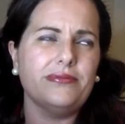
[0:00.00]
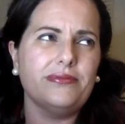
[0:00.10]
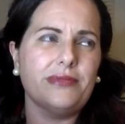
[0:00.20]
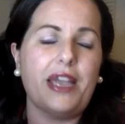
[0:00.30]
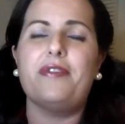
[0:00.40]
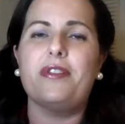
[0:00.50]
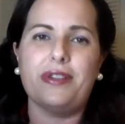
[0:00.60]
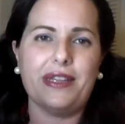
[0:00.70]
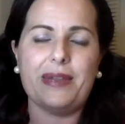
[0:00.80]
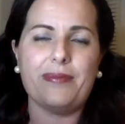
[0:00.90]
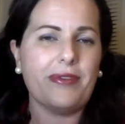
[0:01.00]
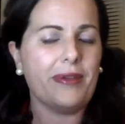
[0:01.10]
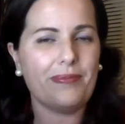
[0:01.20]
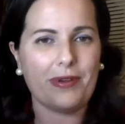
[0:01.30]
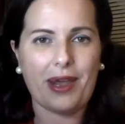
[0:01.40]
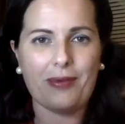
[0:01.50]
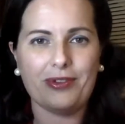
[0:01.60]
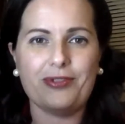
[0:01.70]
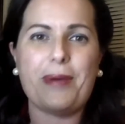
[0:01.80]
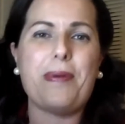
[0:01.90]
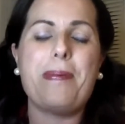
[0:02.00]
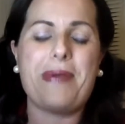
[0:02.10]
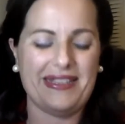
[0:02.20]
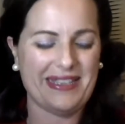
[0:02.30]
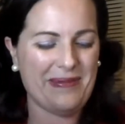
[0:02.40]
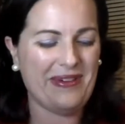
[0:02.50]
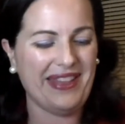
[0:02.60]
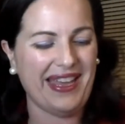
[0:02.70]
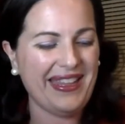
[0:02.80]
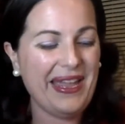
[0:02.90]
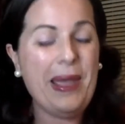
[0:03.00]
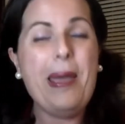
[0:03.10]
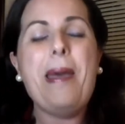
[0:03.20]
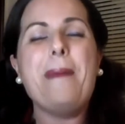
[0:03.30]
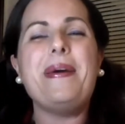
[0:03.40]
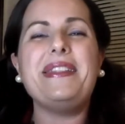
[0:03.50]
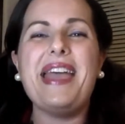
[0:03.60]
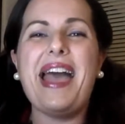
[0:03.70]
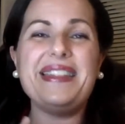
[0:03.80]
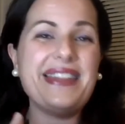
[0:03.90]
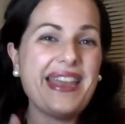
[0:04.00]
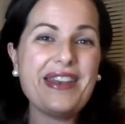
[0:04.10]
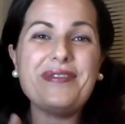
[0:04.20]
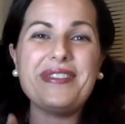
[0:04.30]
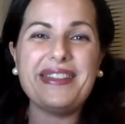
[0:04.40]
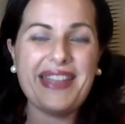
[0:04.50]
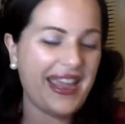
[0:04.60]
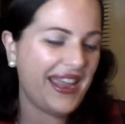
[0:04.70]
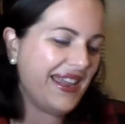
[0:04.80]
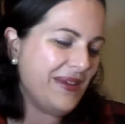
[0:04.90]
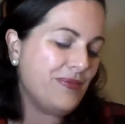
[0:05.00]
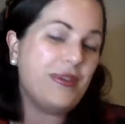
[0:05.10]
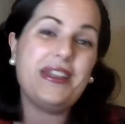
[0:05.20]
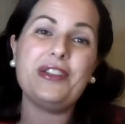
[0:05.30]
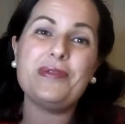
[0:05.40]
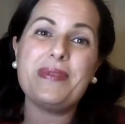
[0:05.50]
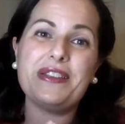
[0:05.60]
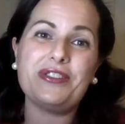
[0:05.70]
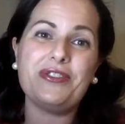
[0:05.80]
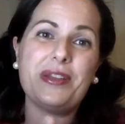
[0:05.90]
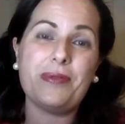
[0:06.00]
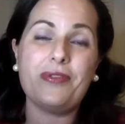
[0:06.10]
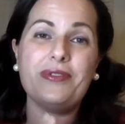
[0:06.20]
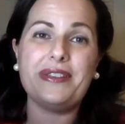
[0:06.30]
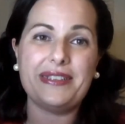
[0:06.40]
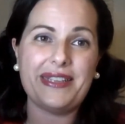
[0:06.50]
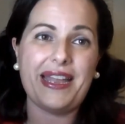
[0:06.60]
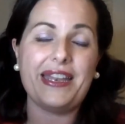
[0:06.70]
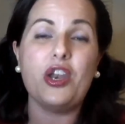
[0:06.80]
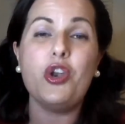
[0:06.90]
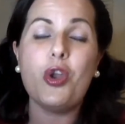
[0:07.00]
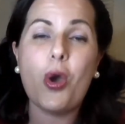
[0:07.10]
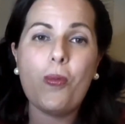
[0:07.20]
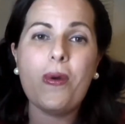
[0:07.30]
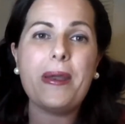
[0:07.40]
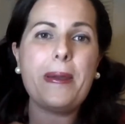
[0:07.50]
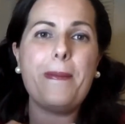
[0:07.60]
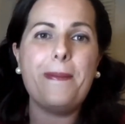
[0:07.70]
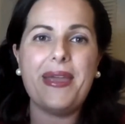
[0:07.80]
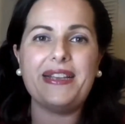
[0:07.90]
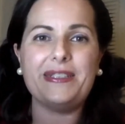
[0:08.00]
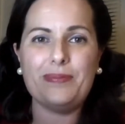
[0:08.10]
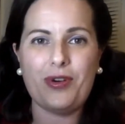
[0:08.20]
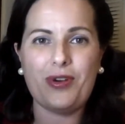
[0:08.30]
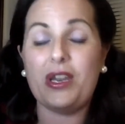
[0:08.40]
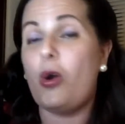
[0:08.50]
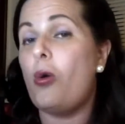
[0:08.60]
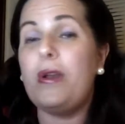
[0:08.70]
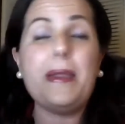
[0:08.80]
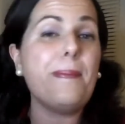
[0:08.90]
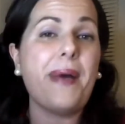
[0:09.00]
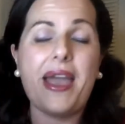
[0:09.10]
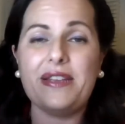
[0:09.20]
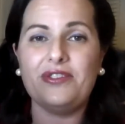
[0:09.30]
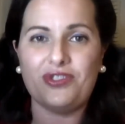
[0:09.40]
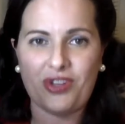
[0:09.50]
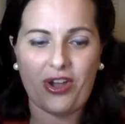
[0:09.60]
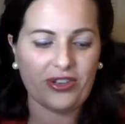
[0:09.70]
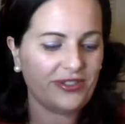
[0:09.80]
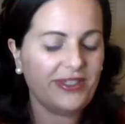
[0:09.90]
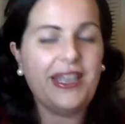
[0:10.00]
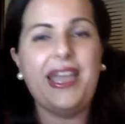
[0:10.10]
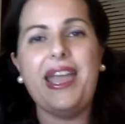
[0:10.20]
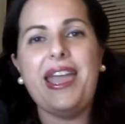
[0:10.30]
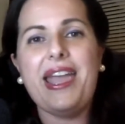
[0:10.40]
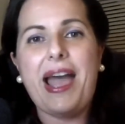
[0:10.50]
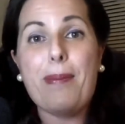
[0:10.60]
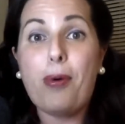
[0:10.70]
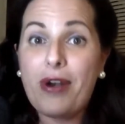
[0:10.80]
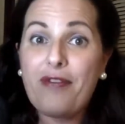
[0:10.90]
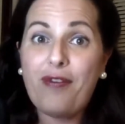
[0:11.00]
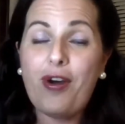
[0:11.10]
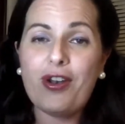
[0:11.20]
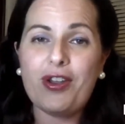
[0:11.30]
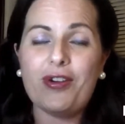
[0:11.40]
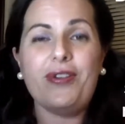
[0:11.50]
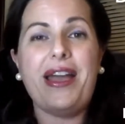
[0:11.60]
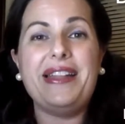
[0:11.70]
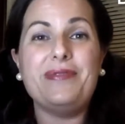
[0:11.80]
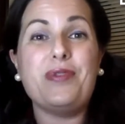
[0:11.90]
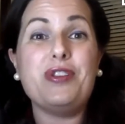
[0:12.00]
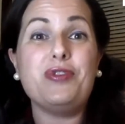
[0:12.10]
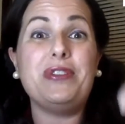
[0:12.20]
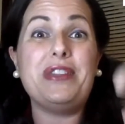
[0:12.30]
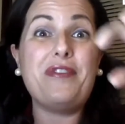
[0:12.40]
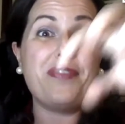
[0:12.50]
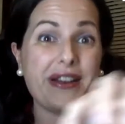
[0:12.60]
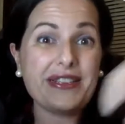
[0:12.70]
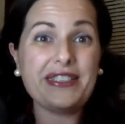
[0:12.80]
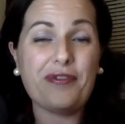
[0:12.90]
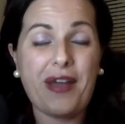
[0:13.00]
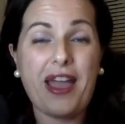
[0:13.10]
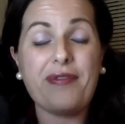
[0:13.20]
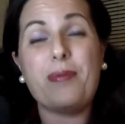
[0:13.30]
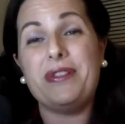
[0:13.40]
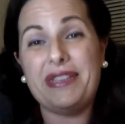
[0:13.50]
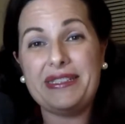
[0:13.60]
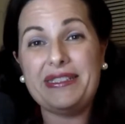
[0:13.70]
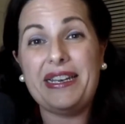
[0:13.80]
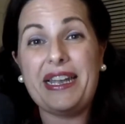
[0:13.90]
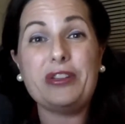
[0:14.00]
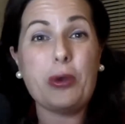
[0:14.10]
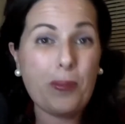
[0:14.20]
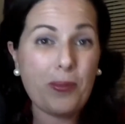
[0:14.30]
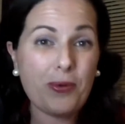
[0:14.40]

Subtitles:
I forgot the name of it, but I will do a podcast about that. But at the end of the day, we need to make sure that we understand no one makes money only buying stocks. A portfolio, and when you diversify, and when they say like don't put your